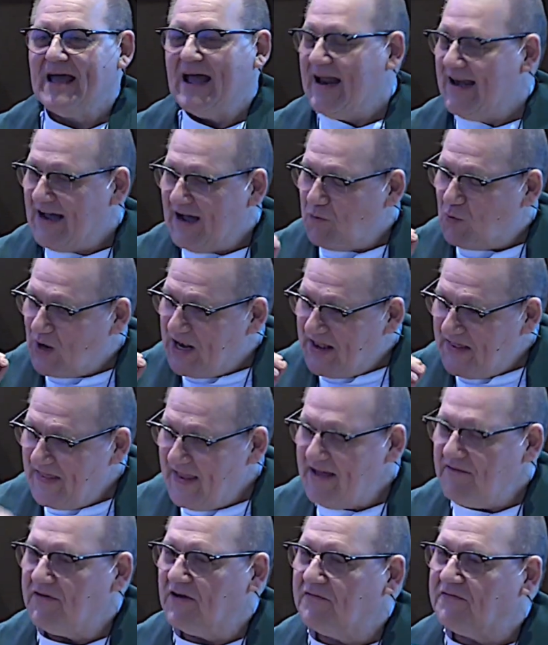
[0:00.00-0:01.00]
and I will
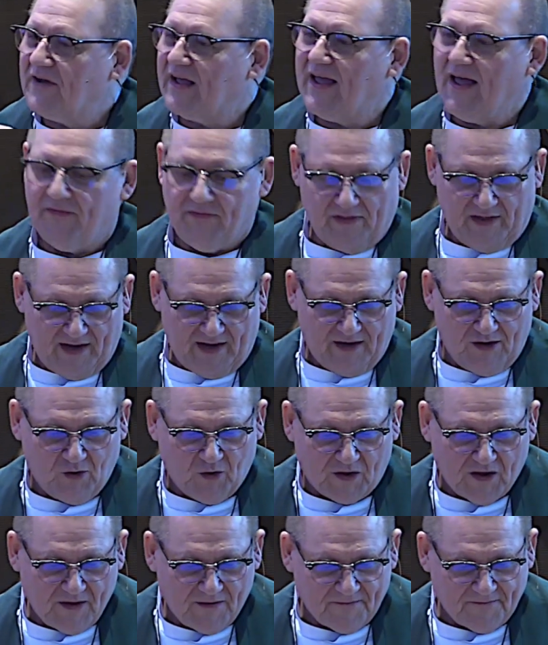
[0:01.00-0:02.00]
never forget that
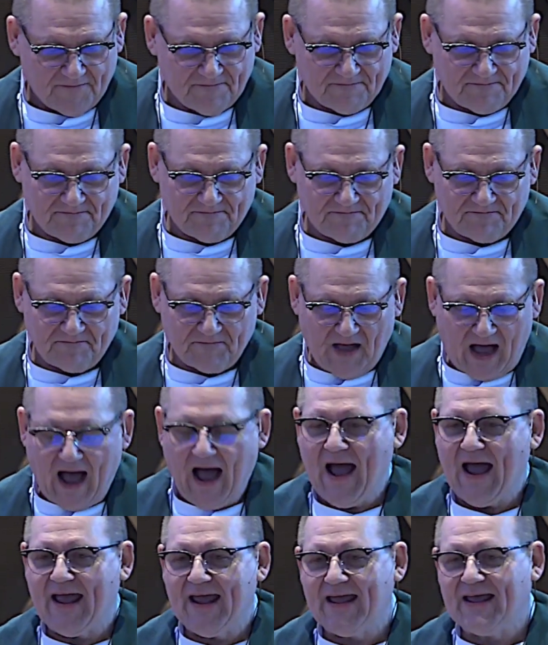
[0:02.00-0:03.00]
look.
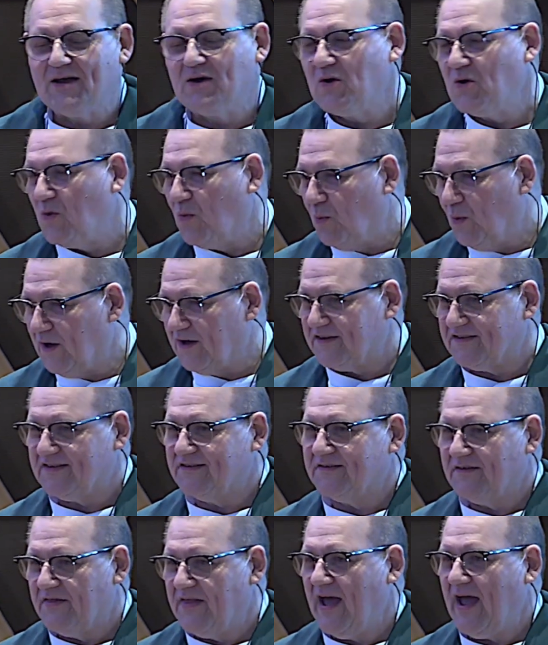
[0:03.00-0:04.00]
I was
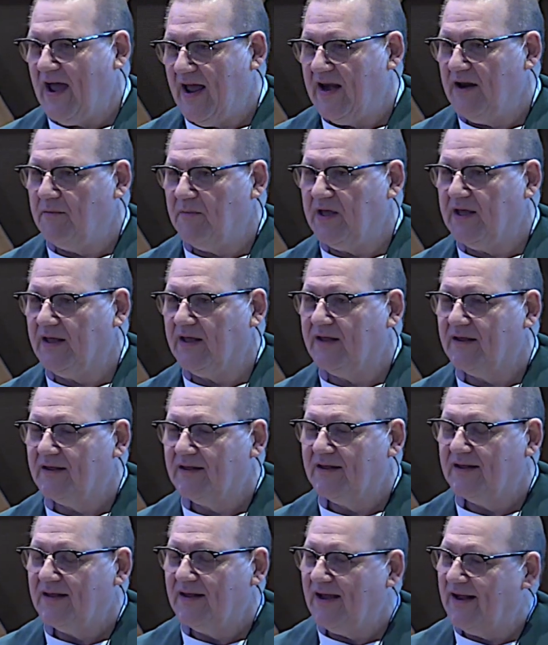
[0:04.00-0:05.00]
their enemy,
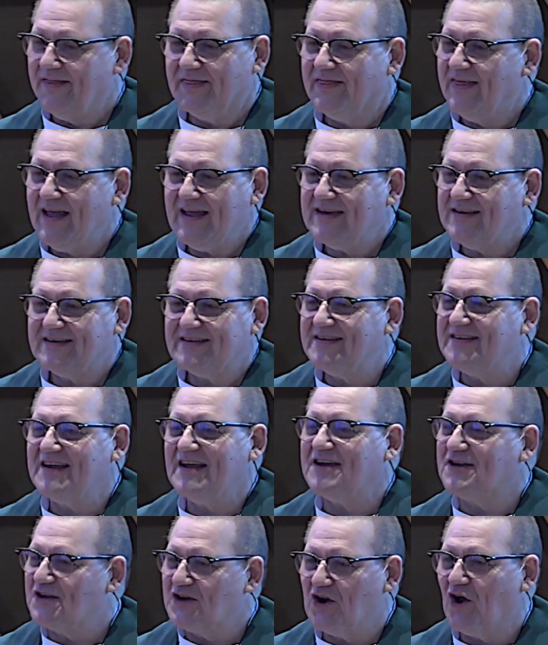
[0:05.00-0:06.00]
and they
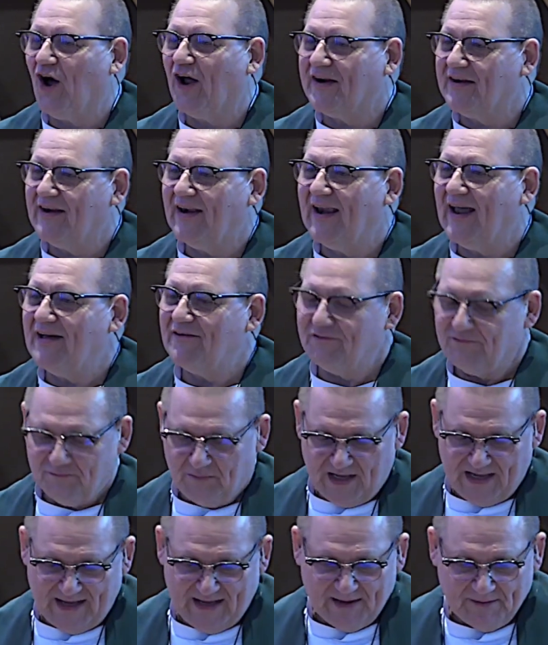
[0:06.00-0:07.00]
did not love
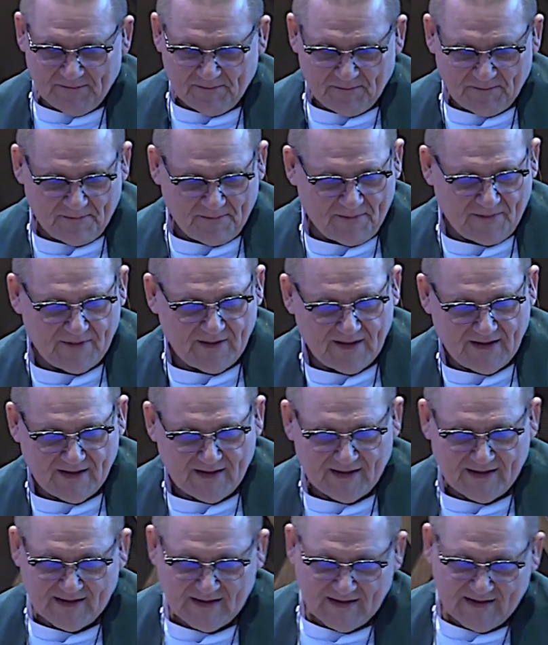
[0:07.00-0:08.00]
me.
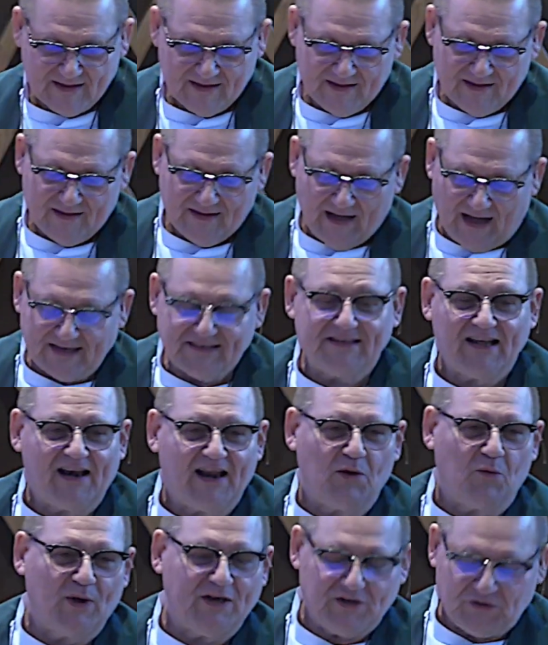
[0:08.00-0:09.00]

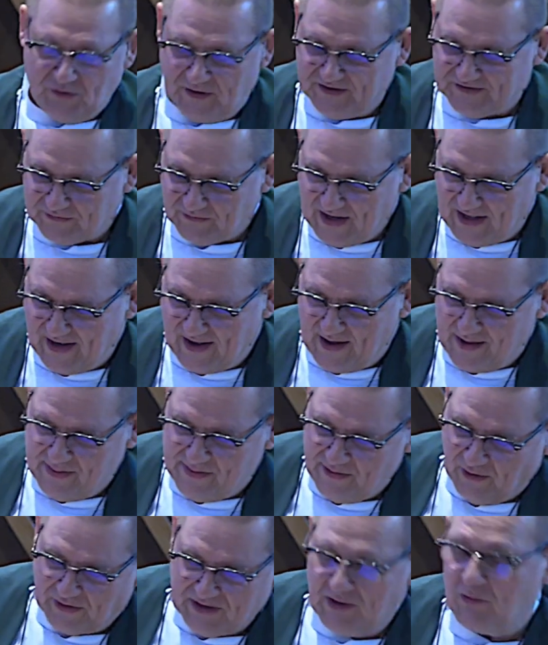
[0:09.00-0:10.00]
Until I went to Israel, I
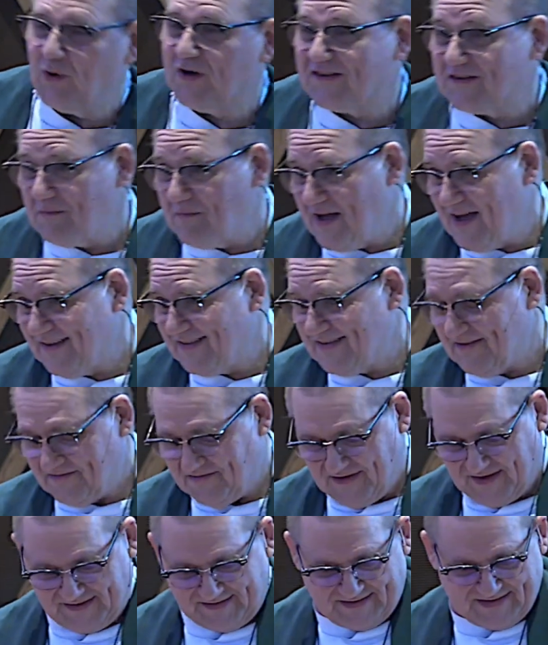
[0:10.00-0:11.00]
thought I was a
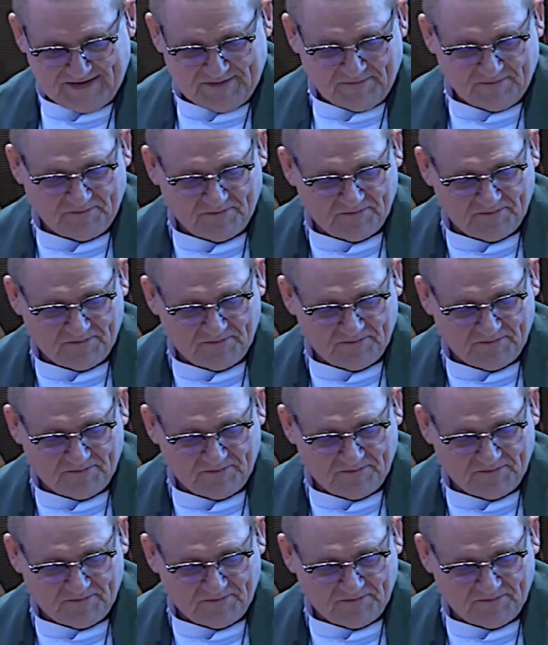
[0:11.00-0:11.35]
pacifist.